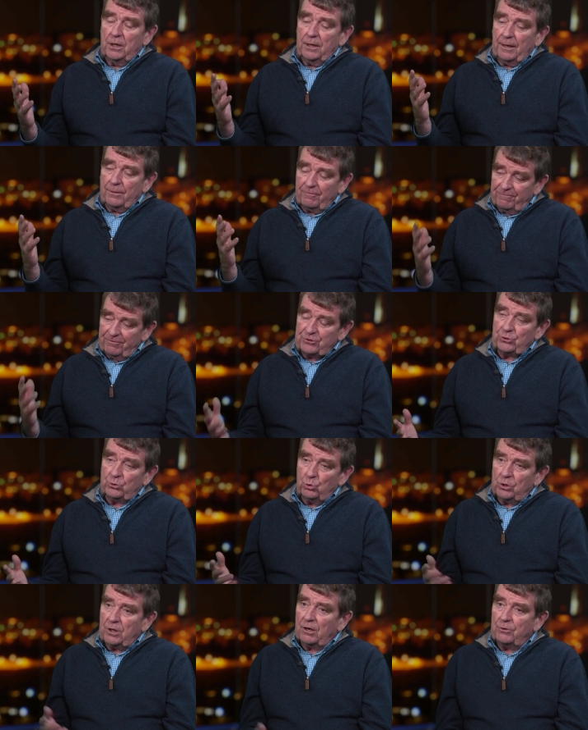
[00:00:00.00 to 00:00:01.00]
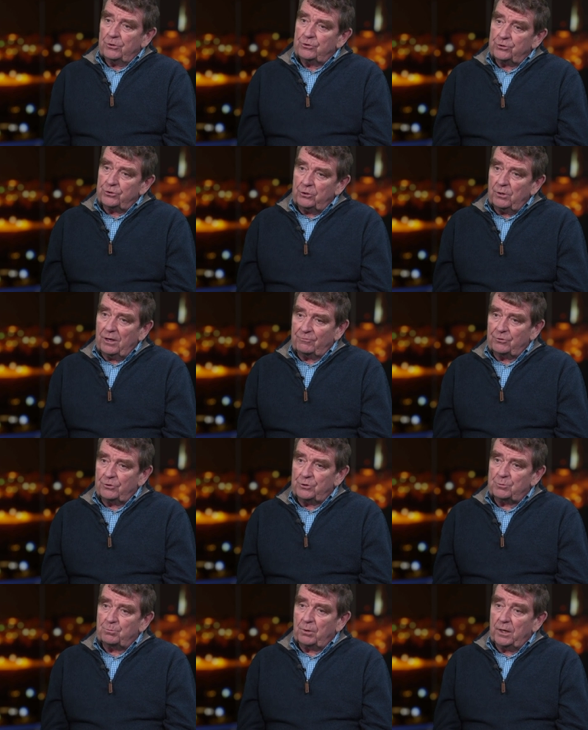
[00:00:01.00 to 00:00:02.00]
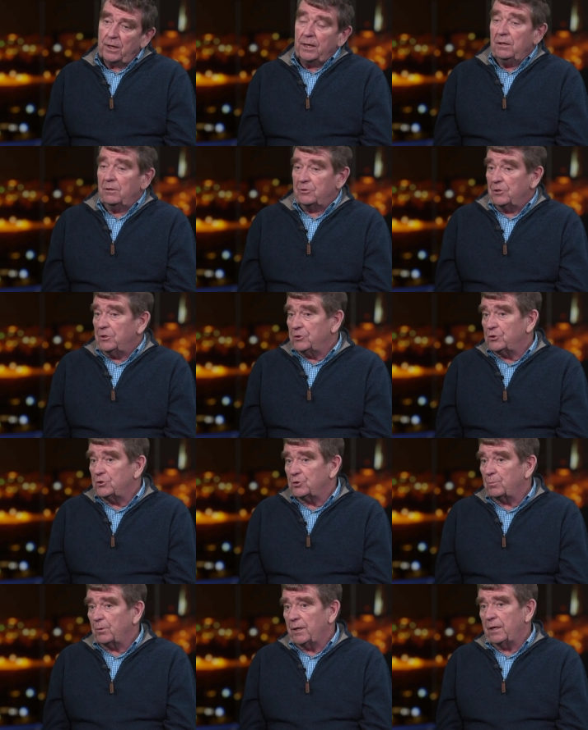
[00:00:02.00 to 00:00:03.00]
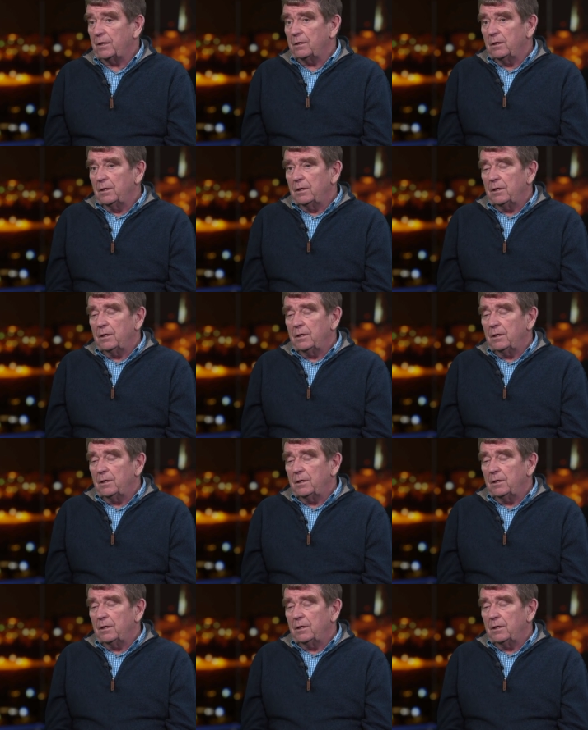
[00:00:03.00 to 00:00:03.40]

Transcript: And the physical courage that you have to display is displayed